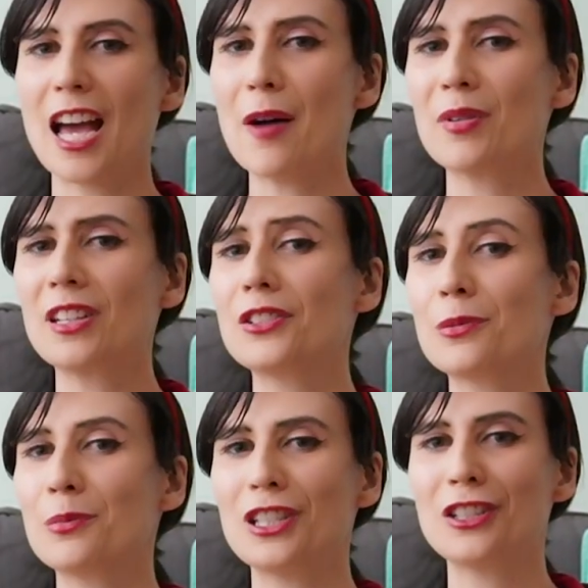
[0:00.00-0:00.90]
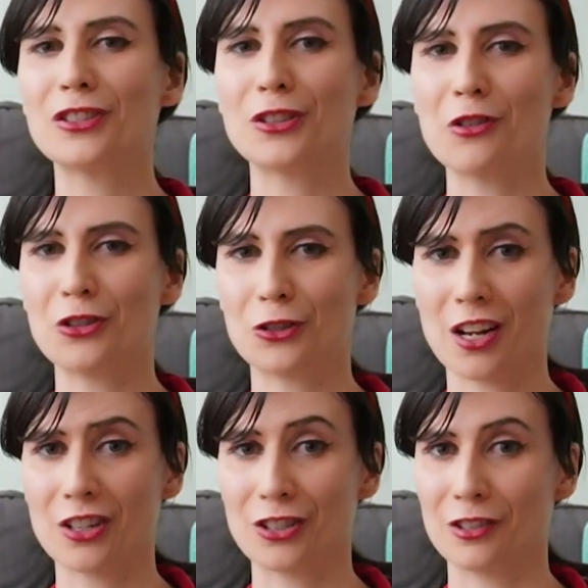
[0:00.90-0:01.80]
capitalism needs no
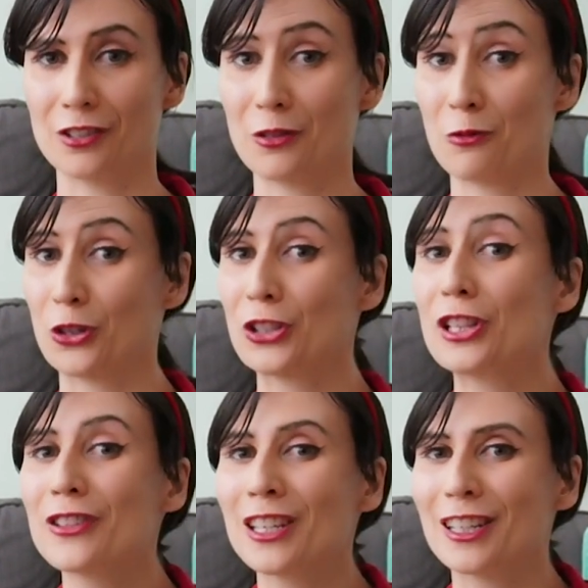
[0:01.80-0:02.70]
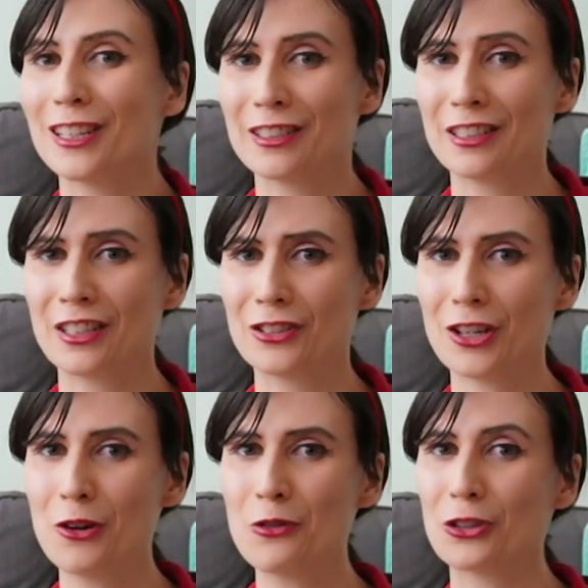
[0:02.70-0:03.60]
introduction. We're living in it.
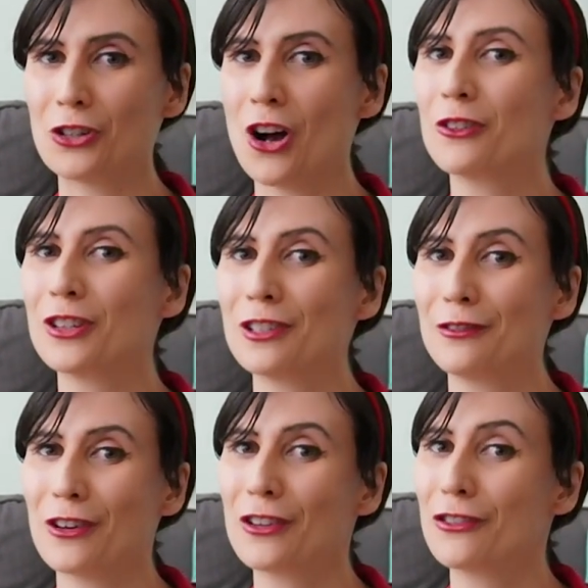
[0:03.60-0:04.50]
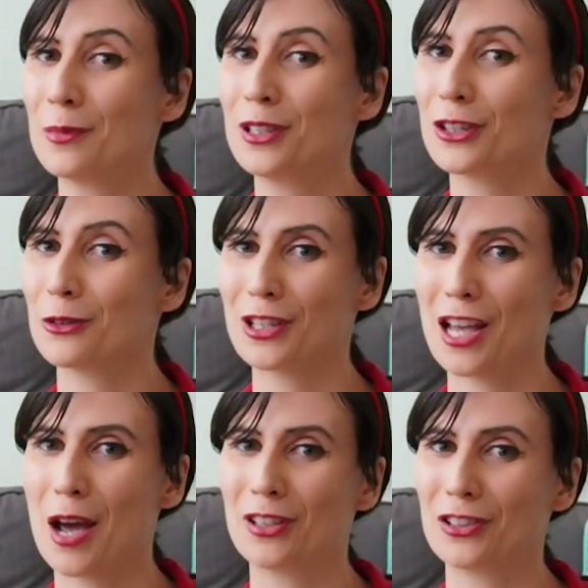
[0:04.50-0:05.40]
So you're already very familiar with
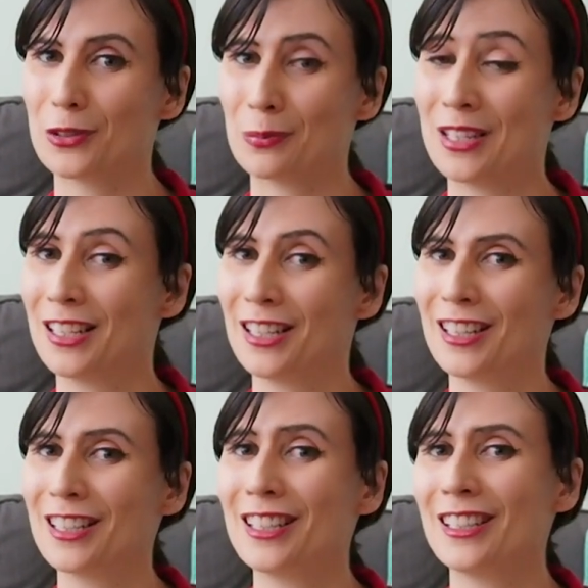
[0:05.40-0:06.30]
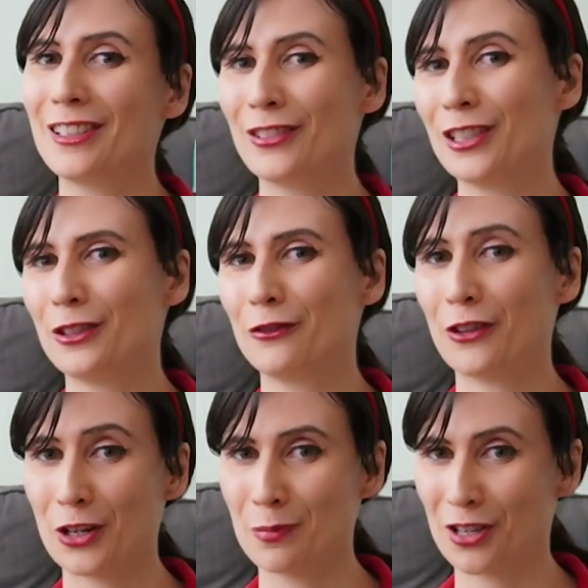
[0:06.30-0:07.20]
capitalism, even if you
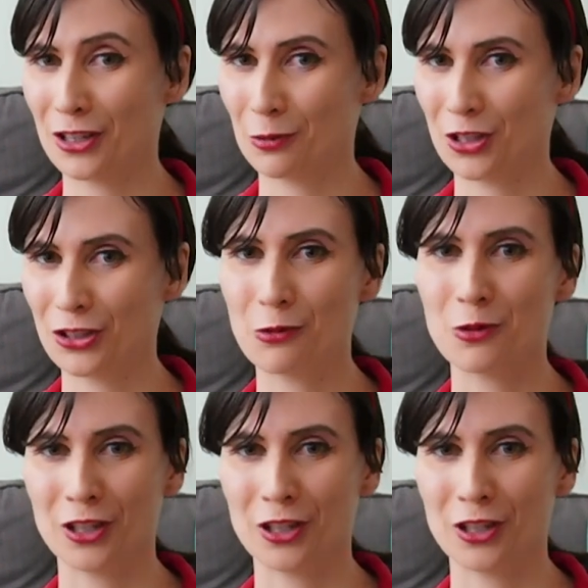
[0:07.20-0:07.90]
very much wish you